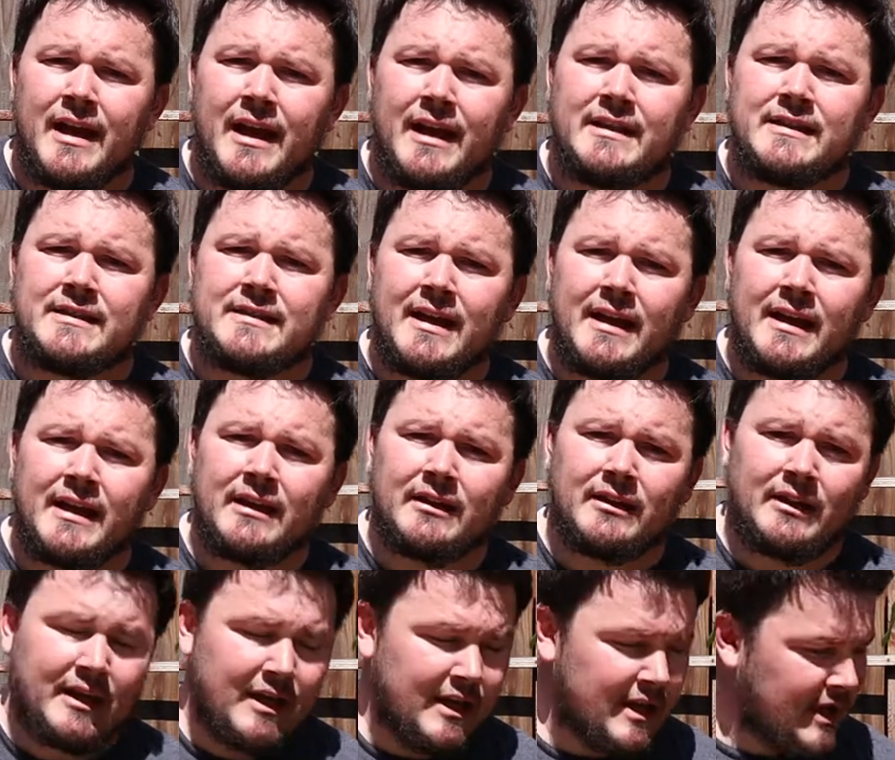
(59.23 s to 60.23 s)
and
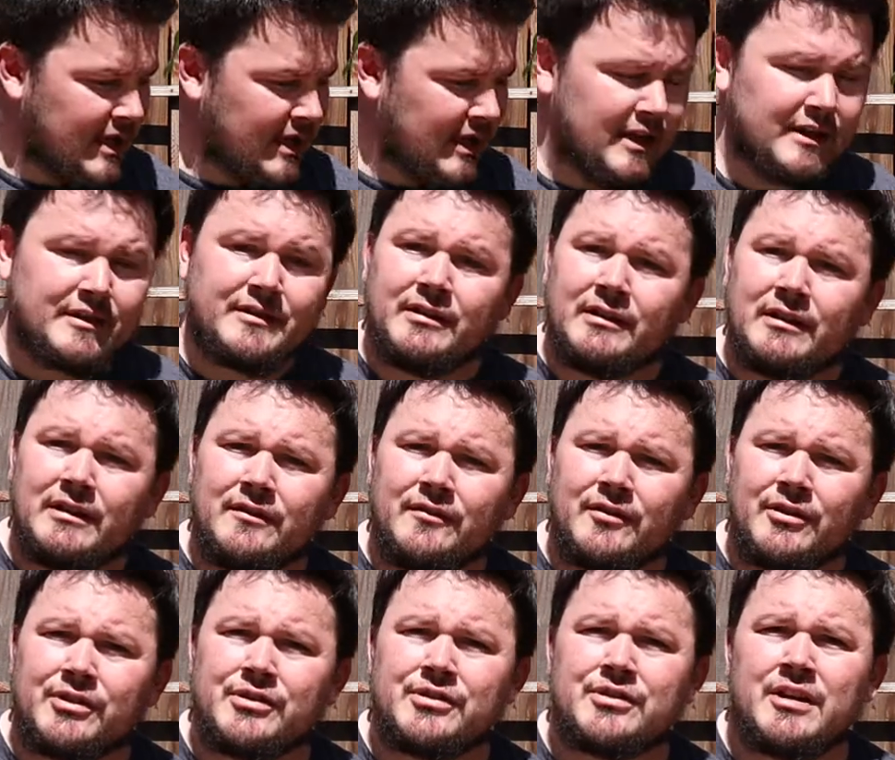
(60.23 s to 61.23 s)
secondly, it
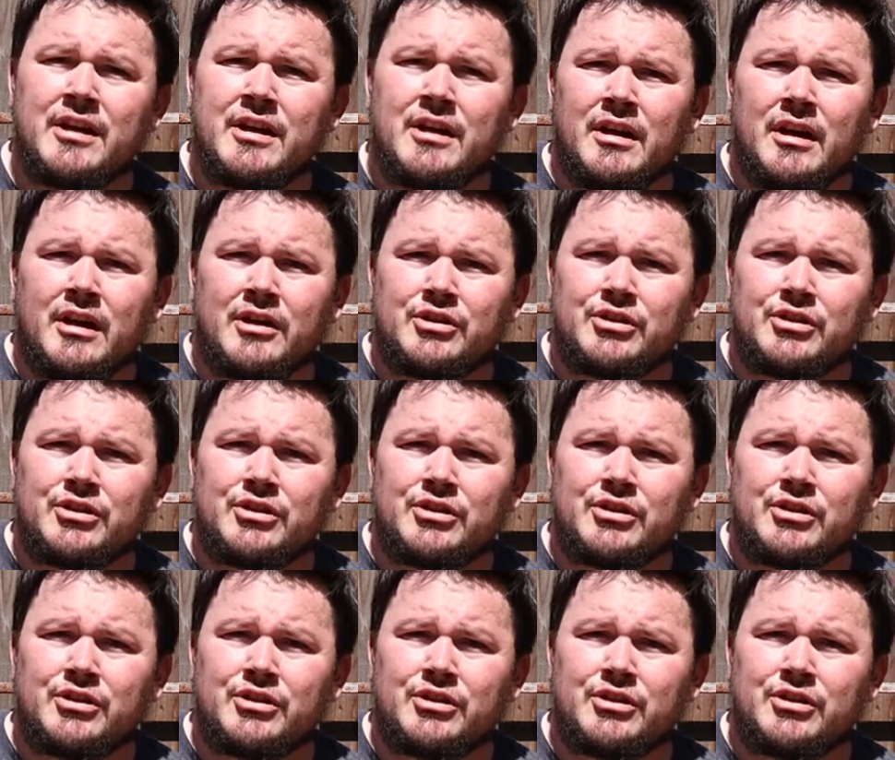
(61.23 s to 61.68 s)
delivers uh,